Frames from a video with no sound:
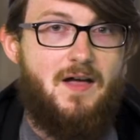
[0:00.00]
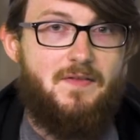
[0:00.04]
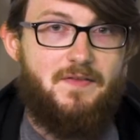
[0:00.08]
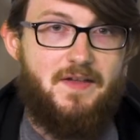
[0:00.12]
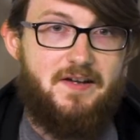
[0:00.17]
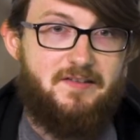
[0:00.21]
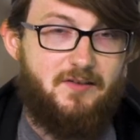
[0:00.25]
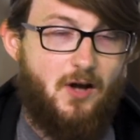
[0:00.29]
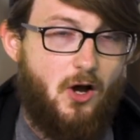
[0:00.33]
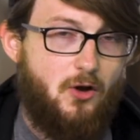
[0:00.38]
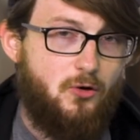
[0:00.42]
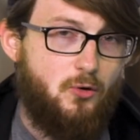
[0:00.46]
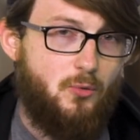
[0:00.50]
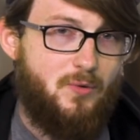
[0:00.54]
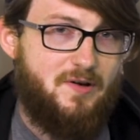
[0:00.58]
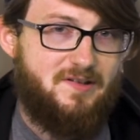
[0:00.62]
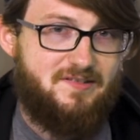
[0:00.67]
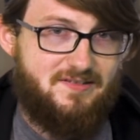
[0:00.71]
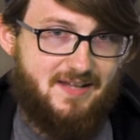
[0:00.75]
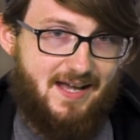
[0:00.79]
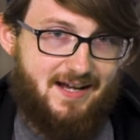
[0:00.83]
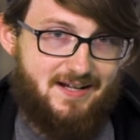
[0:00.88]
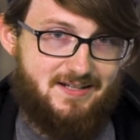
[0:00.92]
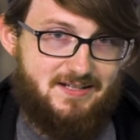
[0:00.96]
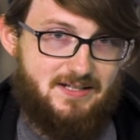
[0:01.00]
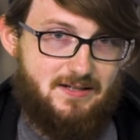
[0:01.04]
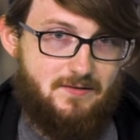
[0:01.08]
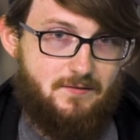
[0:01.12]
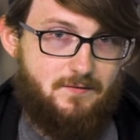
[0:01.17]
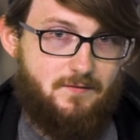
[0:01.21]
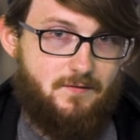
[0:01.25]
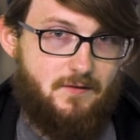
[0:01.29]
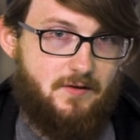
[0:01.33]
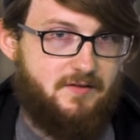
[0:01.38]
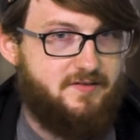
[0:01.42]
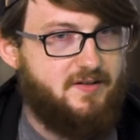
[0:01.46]
These aren't always
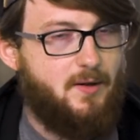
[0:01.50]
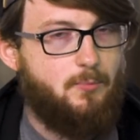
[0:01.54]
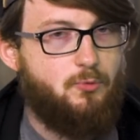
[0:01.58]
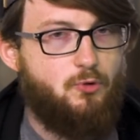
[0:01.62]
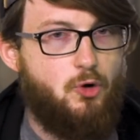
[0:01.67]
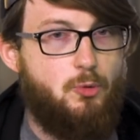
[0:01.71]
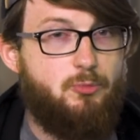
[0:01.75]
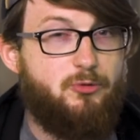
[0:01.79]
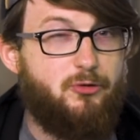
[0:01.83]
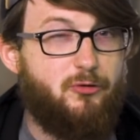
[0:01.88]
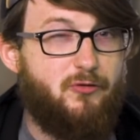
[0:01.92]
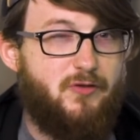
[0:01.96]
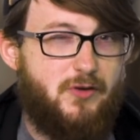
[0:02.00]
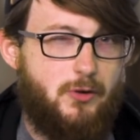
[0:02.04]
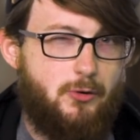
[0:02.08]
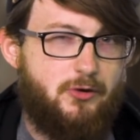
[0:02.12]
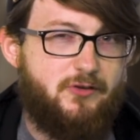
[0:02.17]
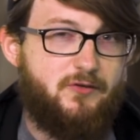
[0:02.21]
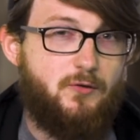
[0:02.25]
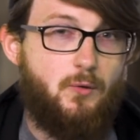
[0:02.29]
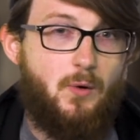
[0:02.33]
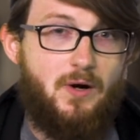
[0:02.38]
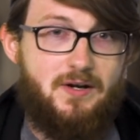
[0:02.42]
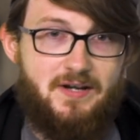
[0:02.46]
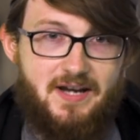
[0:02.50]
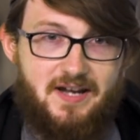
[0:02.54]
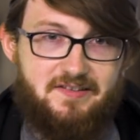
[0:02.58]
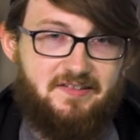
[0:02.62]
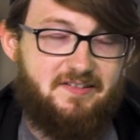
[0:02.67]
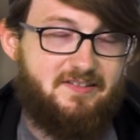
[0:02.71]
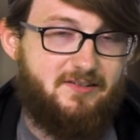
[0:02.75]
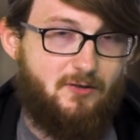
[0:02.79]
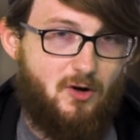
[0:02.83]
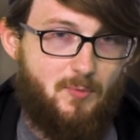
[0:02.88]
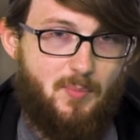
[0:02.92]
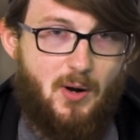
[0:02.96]
negative. Subgroups are a useful and
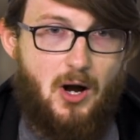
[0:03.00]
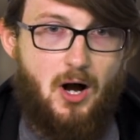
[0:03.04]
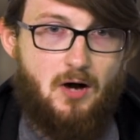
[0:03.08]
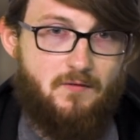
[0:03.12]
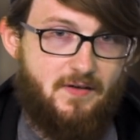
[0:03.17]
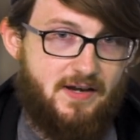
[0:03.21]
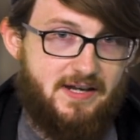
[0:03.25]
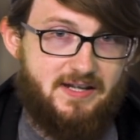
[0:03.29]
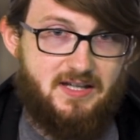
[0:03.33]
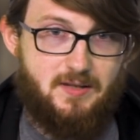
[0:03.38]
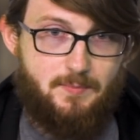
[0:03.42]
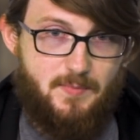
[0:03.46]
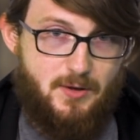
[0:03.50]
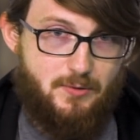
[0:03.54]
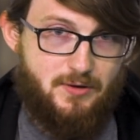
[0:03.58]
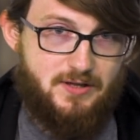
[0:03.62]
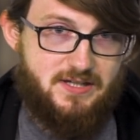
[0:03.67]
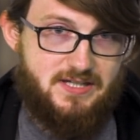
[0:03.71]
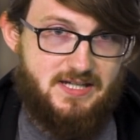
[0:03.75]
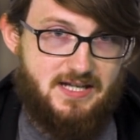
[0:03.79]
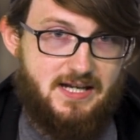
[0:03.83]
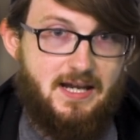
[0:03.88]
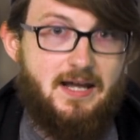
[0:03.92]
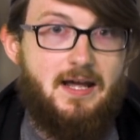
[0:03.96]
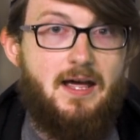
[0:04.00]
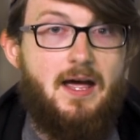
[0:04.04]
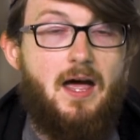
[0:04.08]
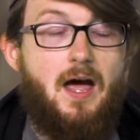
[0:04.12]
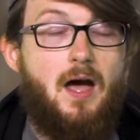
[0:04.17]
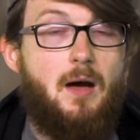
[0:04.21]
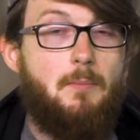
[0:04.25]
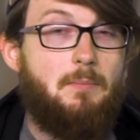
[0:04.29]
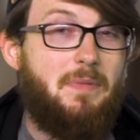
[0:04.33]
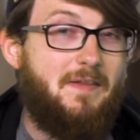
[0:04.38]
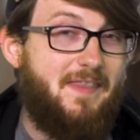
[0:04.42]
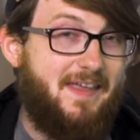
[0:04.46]
necessary part of any community,
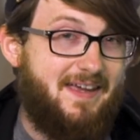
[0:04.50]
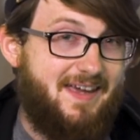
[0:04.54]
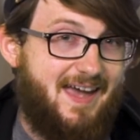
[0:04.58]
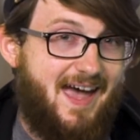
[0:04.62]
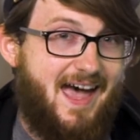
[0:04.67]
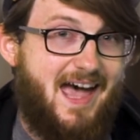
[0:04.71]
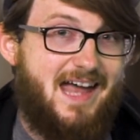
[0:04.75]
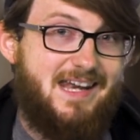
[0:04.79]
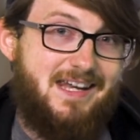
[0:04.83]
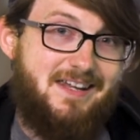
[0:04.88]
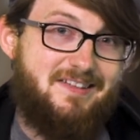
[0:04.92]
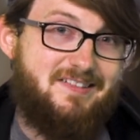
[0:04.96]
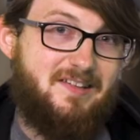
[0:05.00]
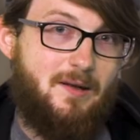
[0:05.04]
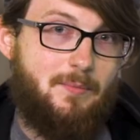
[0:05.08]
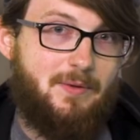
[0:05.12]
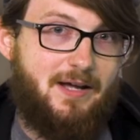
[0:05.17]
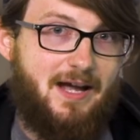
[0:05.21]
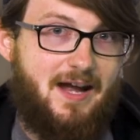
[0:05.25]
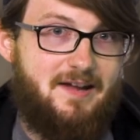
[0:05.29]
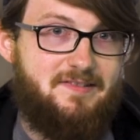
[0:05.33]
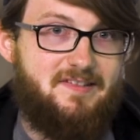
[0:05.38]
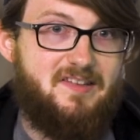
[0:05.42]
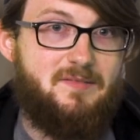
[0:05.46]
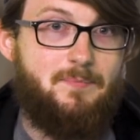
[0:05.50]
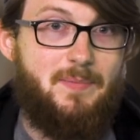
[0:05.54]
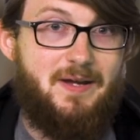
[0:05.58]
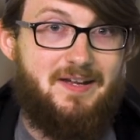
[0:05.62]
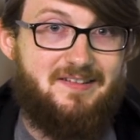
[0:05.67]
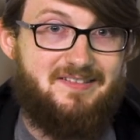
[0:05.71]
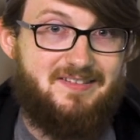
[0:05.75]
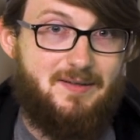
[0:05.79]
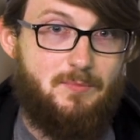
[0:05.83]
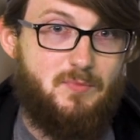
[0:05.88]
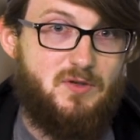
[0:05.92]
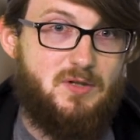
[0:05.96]
but they can in some cases be a
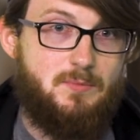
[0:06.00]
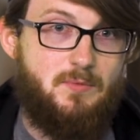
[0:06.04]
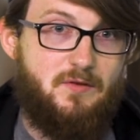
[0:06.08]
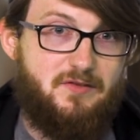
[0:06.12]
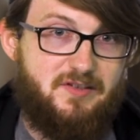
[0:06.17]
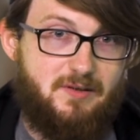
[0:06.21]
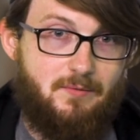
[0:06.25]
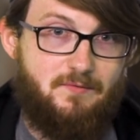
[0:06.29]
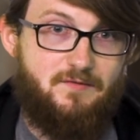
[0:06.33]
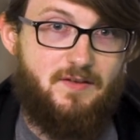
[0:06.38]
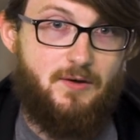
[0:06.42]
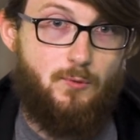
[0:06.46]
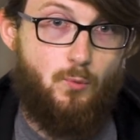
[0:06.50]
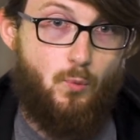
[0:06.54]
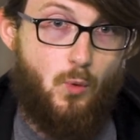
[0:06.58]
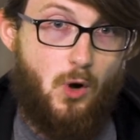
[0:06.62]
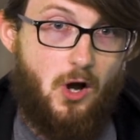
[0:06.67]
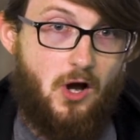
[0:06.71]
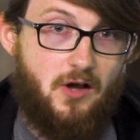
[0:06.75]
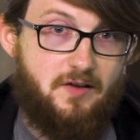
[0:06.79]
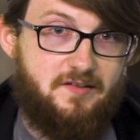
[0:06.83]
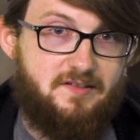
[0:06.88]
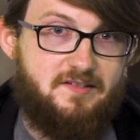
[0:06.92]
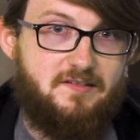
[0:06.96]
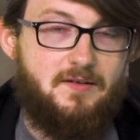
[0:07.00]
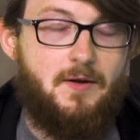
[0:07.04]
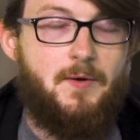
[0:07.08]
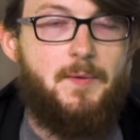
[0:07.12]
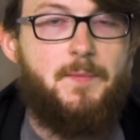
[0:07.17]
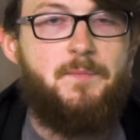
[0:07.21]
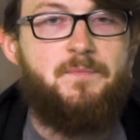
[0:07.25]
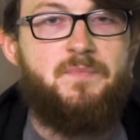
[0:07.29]
symptom of something worse.